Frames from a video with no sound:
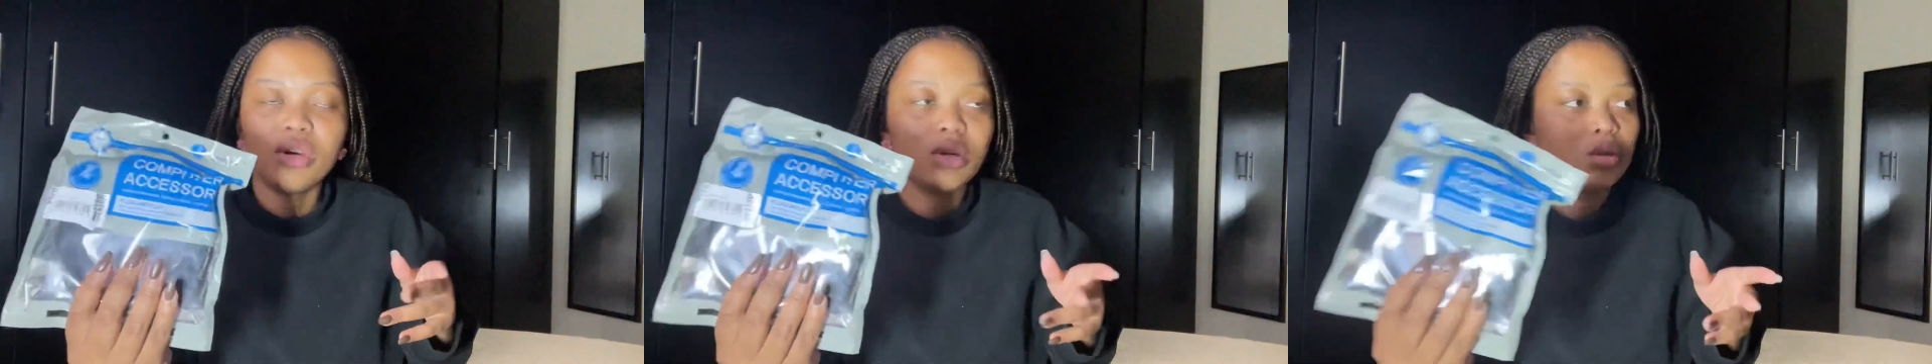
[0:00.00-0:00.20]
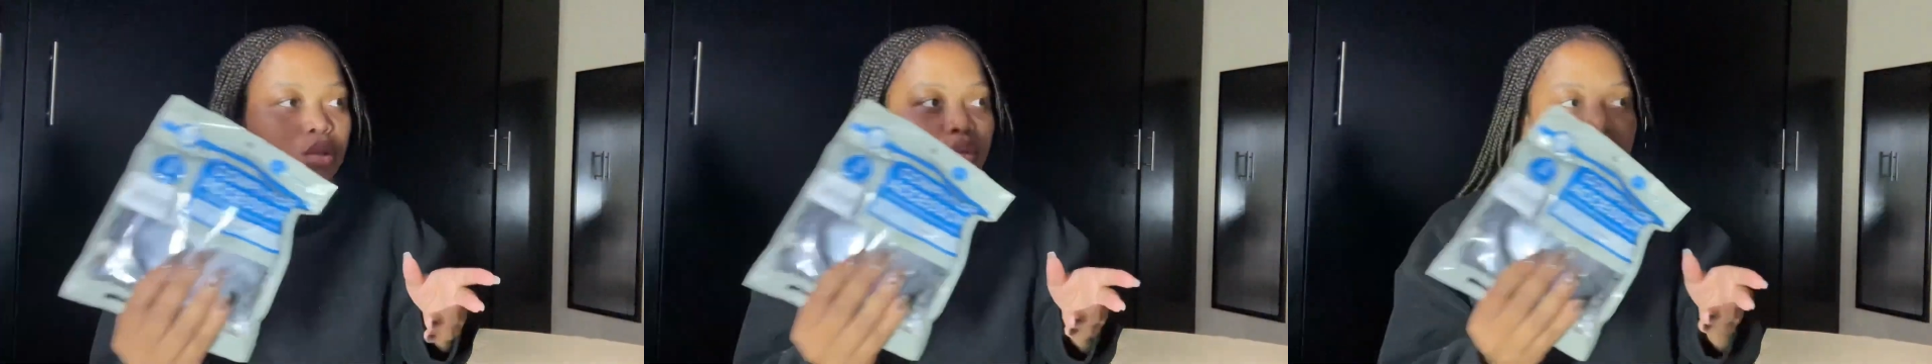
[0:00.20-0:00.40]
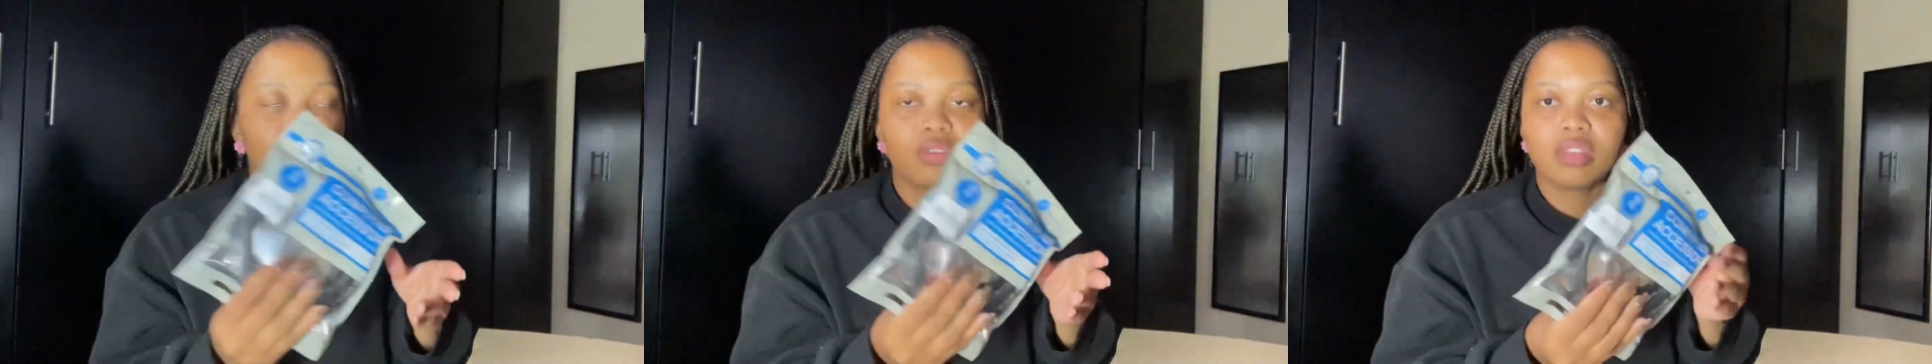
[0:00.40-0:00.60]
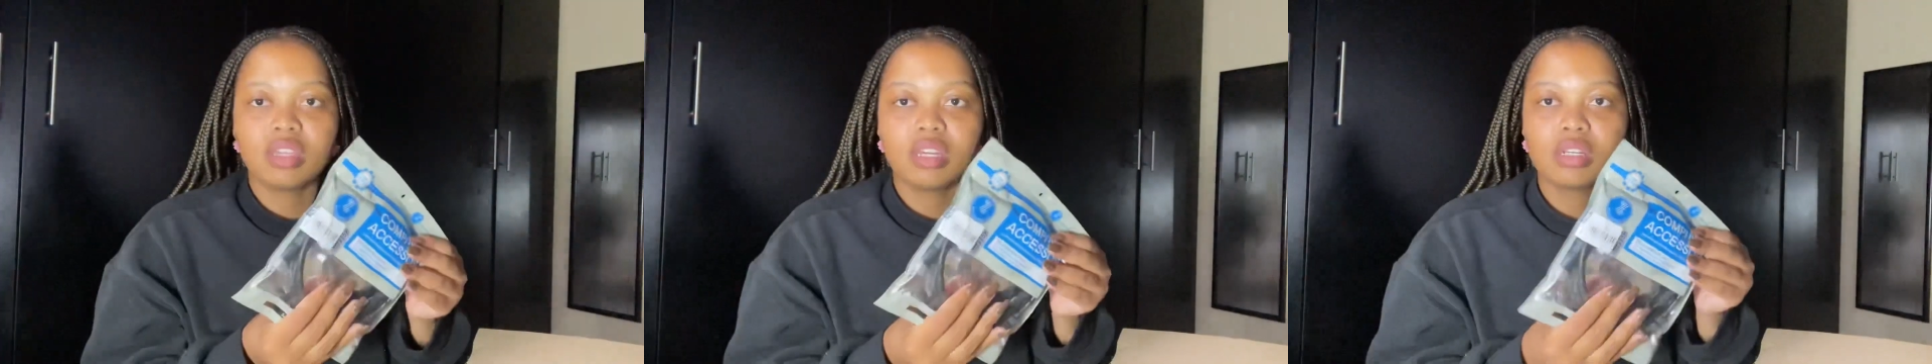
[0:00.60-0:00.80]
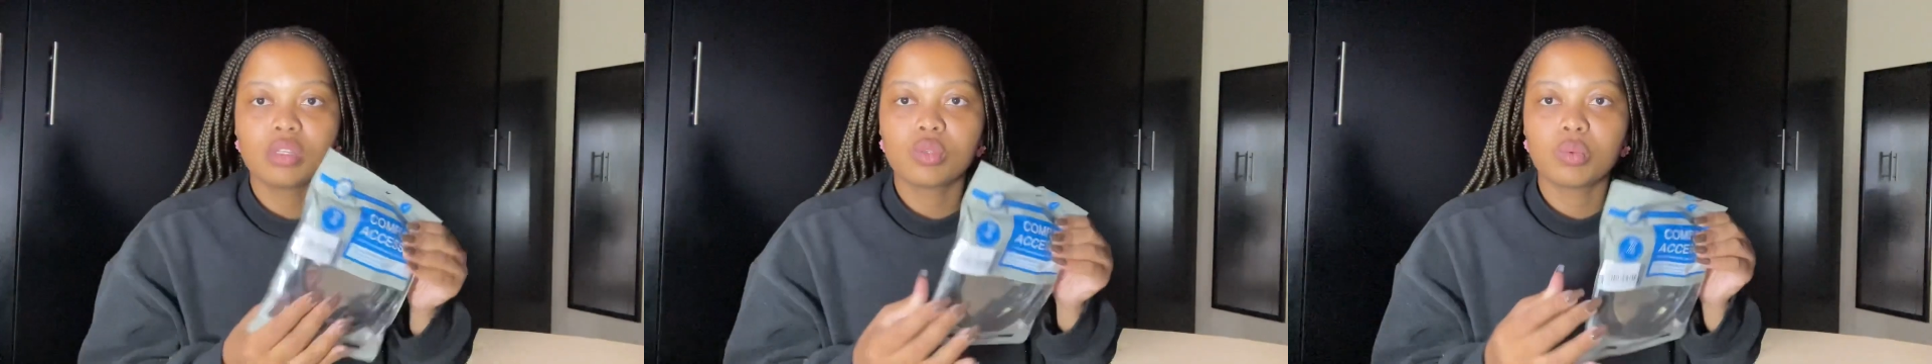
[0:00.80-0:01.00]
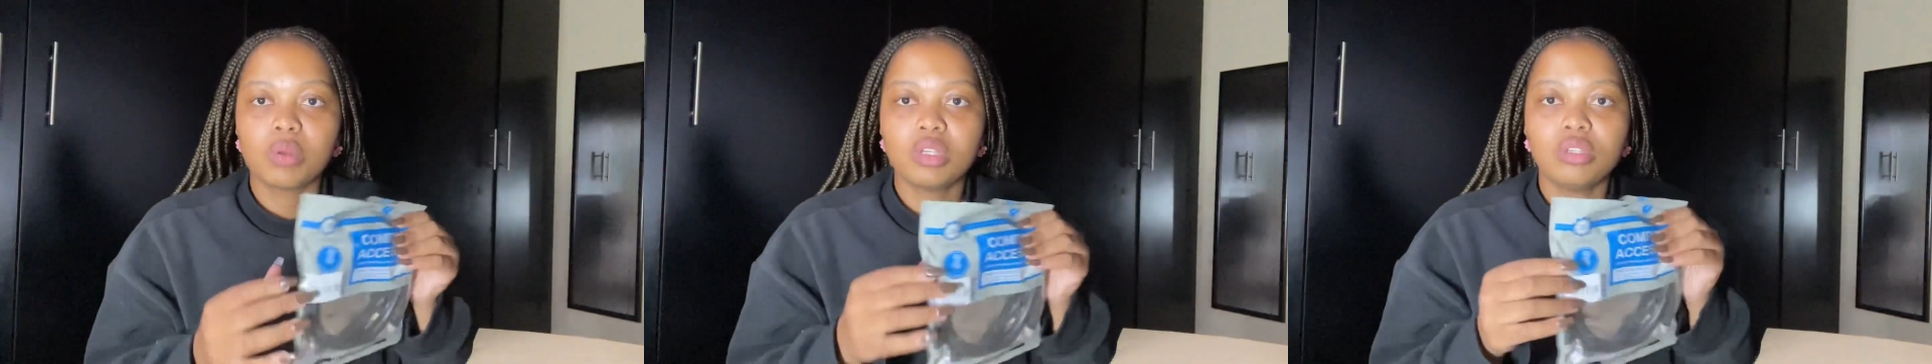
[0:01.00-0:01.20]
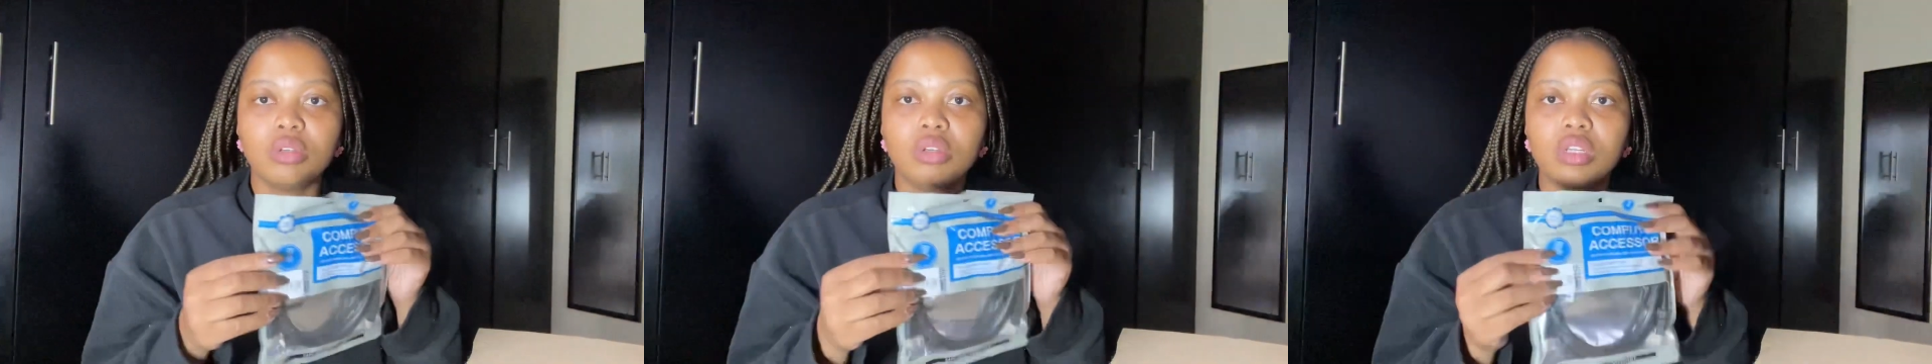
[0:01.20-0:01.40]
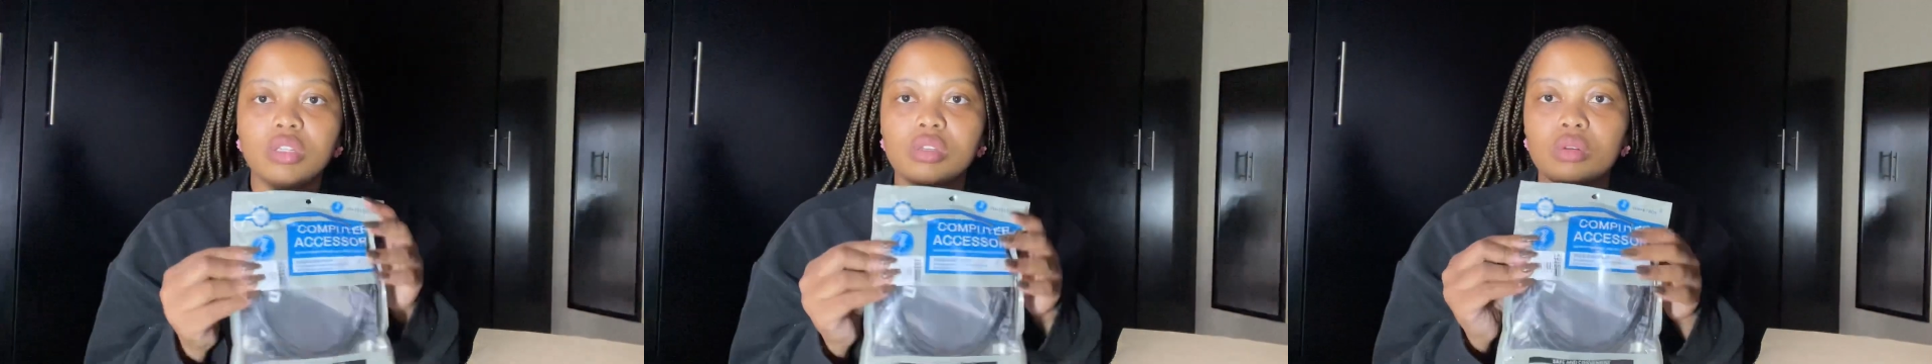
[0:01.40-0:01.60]
useful things when you
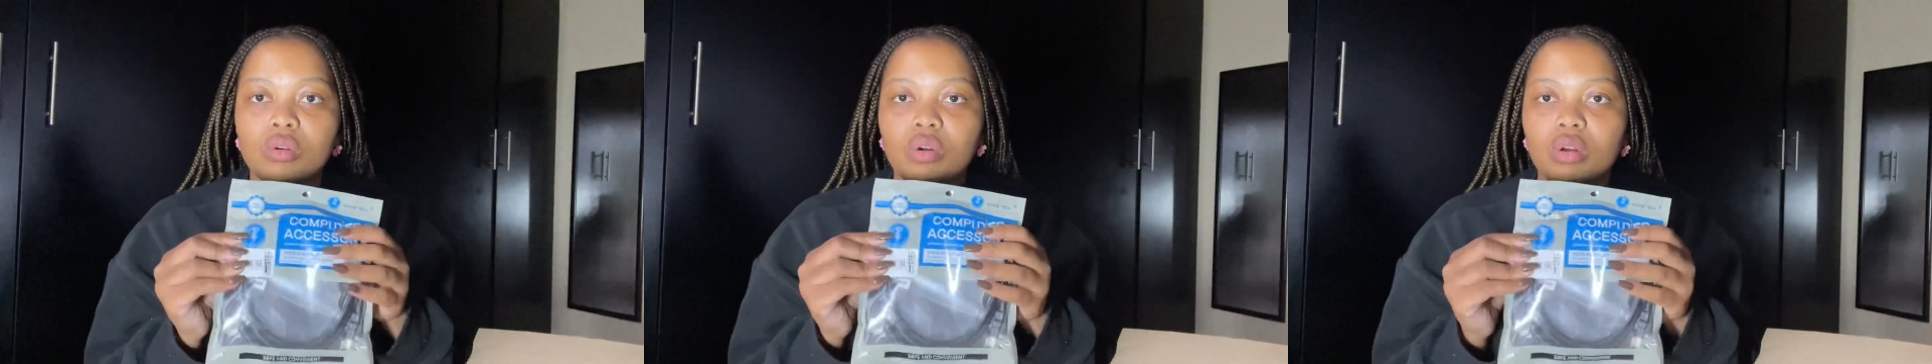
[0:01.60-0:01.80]
need to